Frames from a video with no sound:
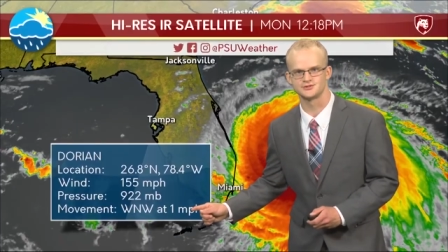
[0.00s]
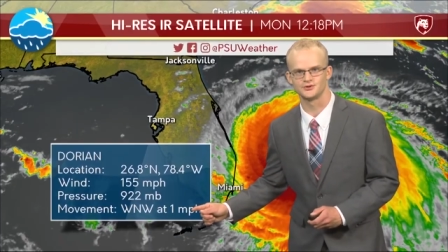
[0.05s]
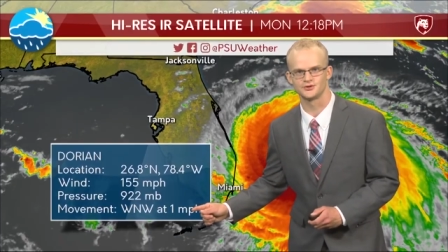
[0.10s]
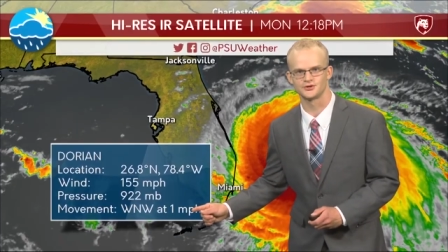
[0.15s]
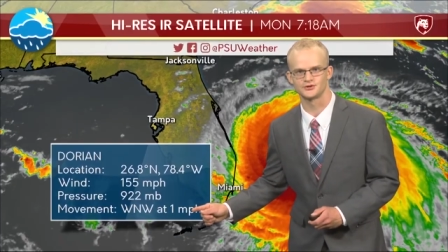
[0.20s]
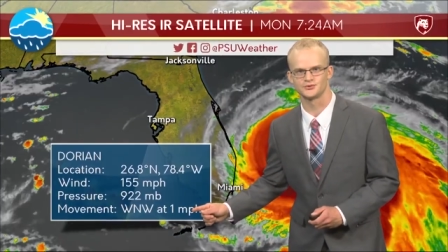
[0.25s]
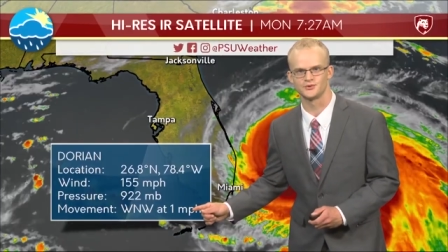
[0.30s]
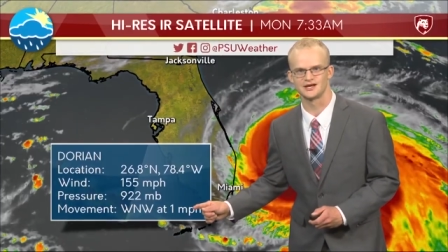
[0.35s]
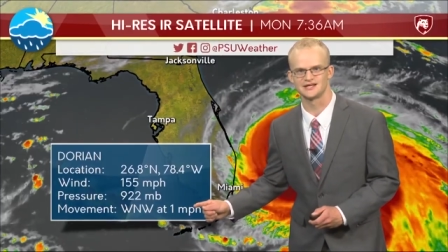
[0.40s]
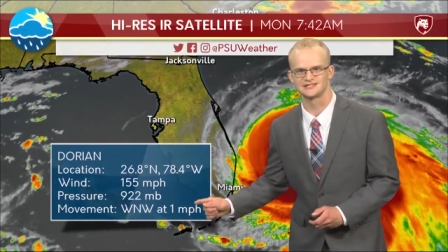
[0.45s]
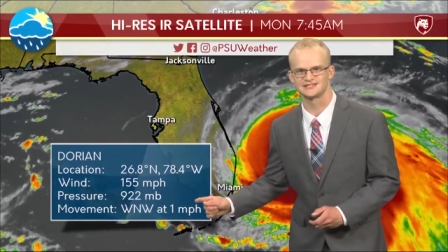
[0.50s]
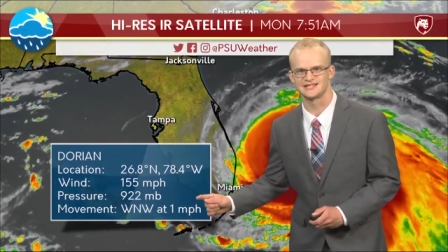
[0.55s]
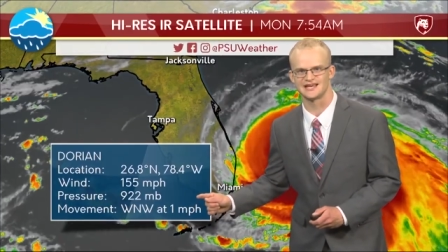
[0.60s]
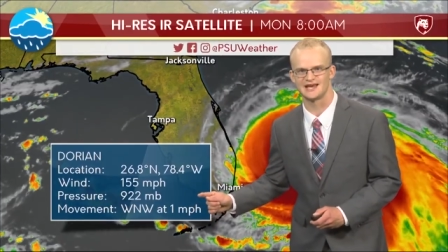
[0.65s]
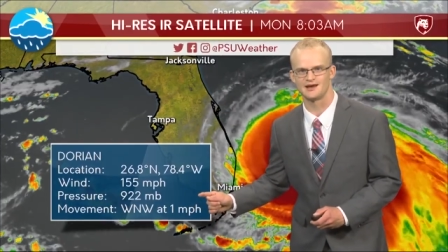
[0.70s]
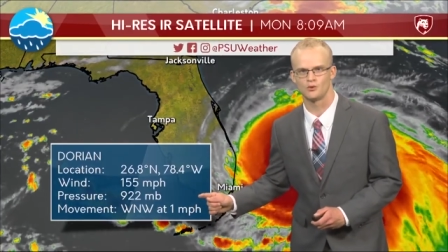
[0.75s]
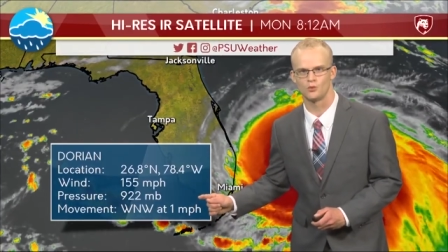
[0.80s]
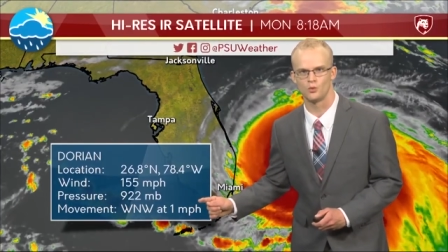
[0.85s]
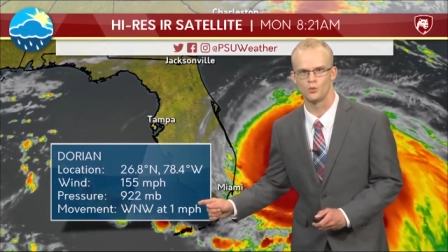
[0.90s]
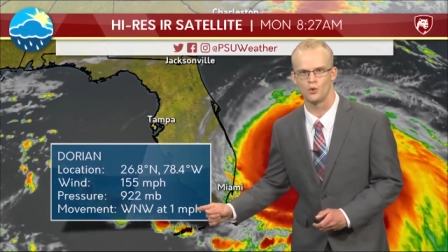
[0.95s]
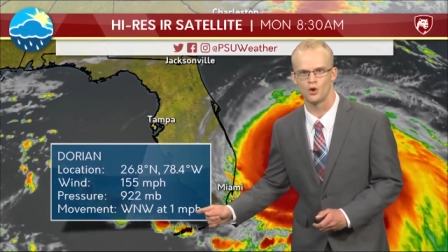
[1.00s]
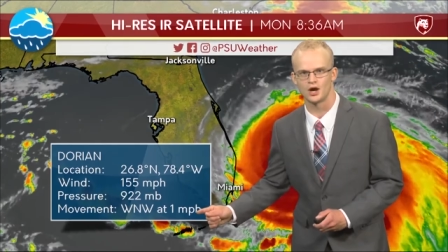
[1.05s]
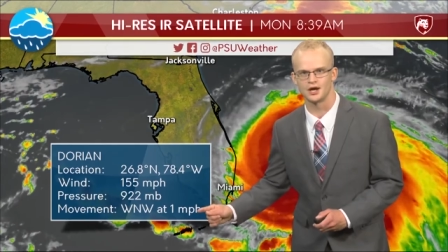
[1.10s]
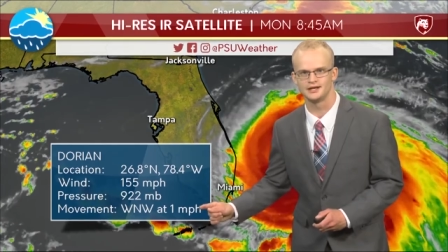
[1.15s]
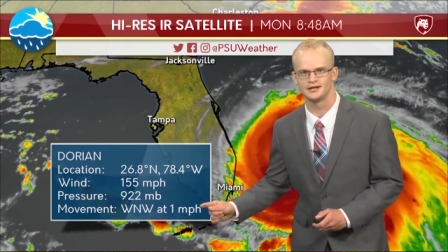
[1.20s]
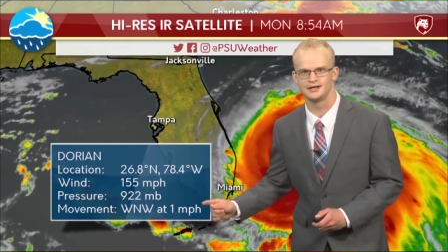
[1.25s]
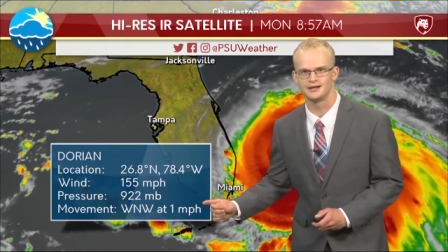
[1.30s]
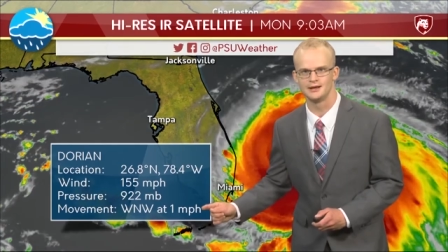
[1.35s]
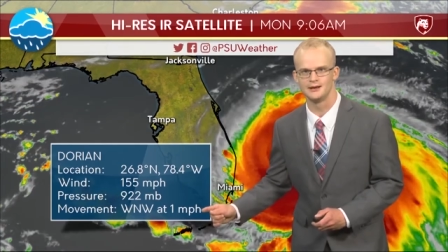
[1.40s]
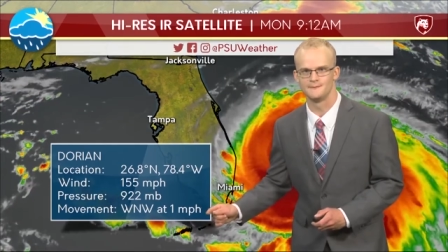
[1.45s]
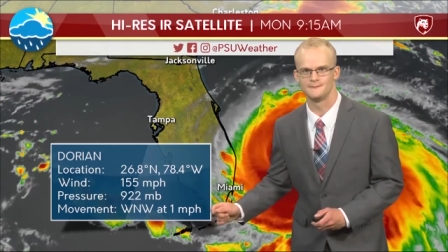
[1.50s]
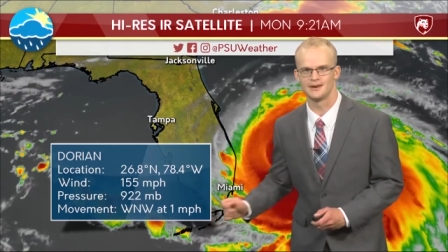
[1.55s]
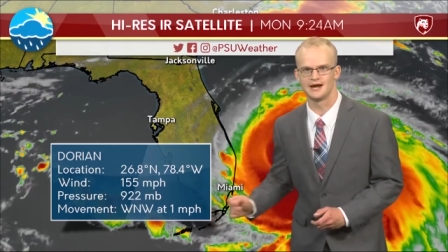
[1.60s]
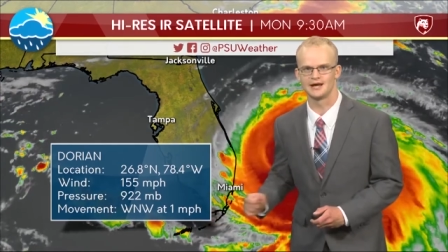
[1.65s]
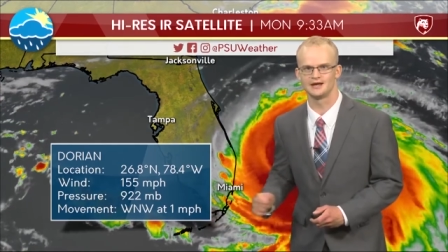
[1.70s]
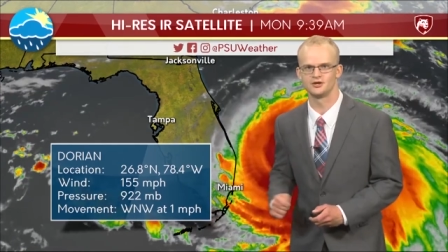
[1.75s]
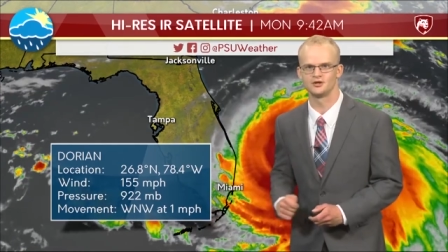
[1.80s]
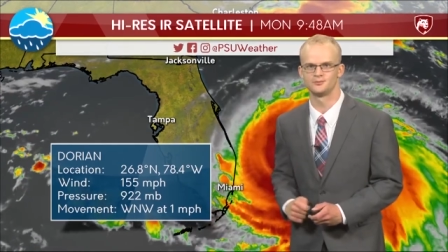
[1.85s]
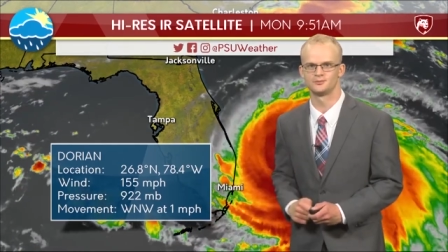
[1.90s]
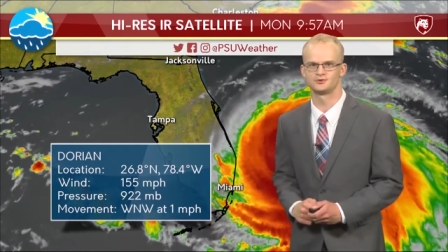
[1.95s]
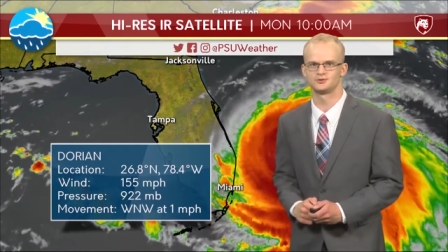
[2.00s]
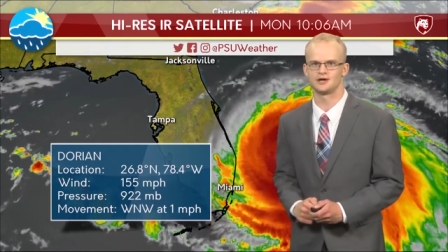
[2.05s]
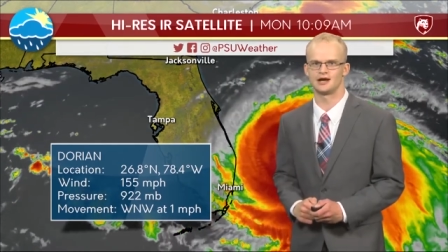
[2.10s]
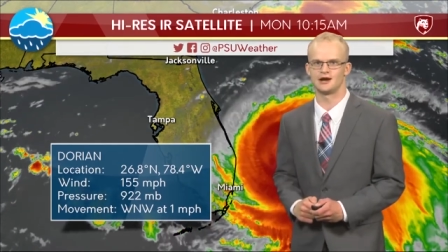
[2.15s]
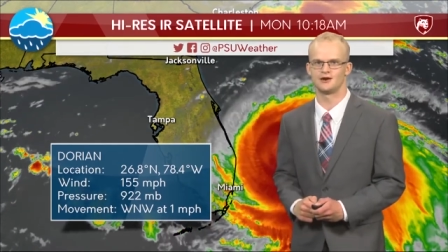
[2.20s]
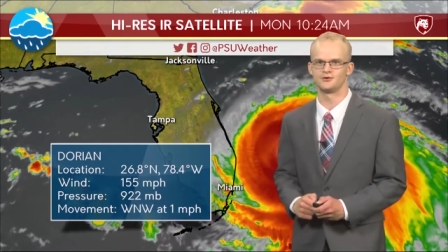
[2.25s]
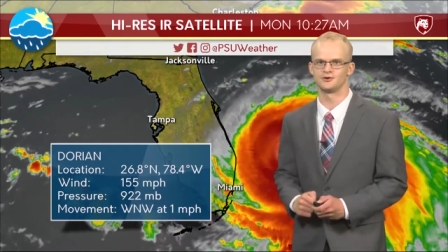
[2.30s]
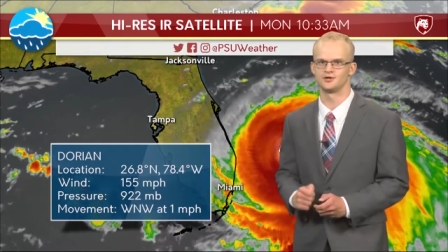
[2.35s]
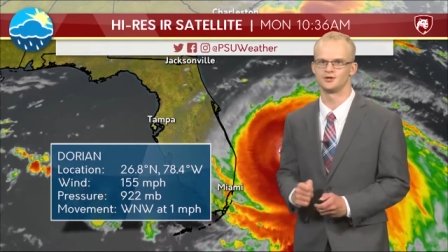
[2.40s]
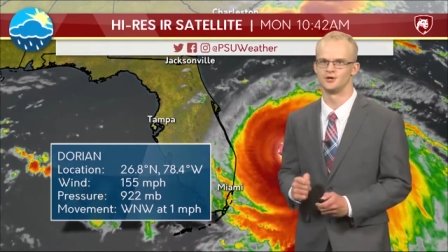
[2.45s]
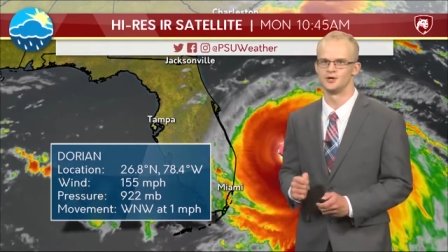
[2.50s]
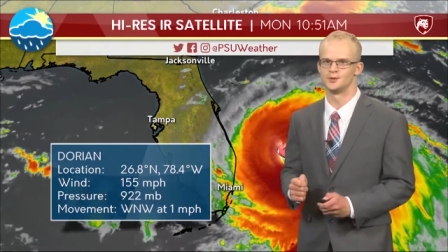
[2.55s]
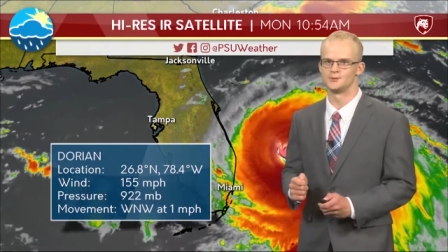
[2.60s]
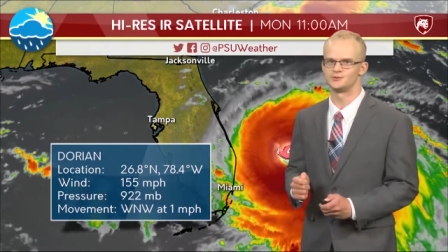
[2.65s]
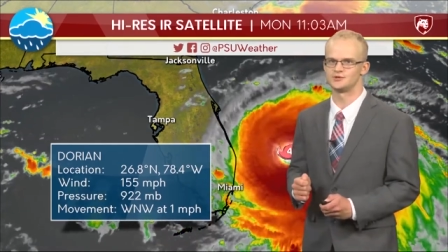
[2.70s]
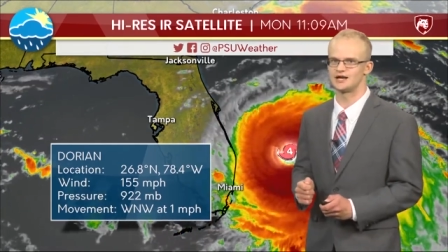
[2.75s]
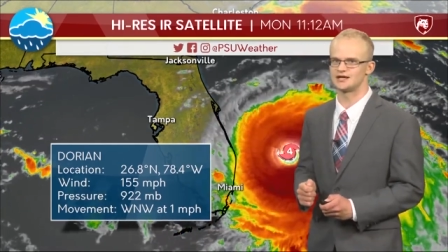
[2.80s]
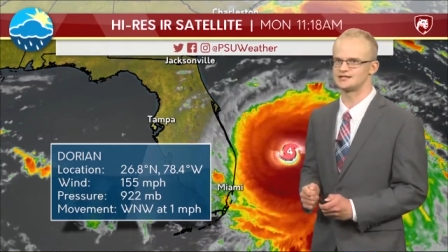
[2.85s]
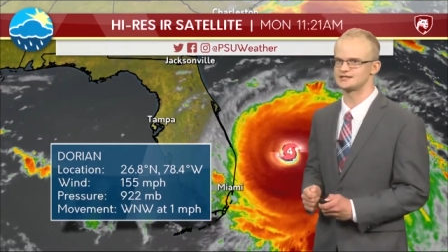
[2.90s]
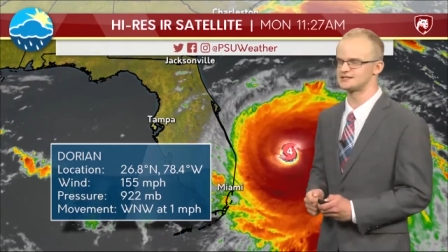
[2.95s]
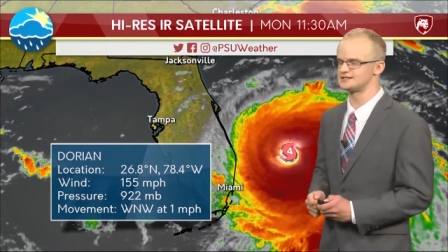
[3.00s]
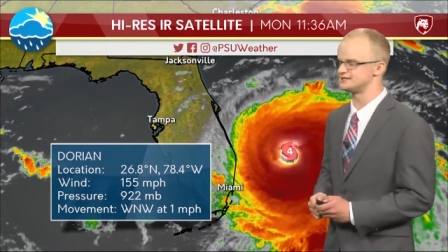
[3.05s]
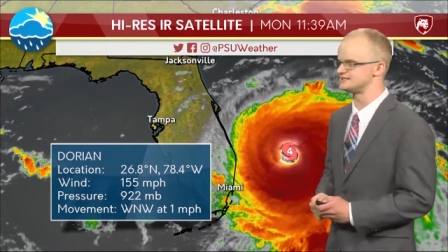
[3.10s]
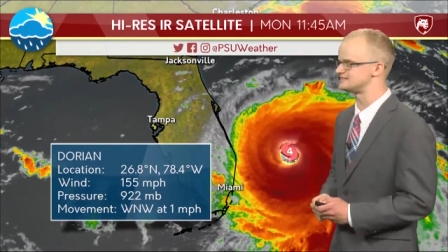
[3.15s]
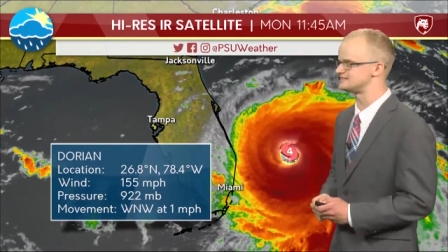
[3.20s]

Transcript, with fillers: northwest at one mile per hour, practically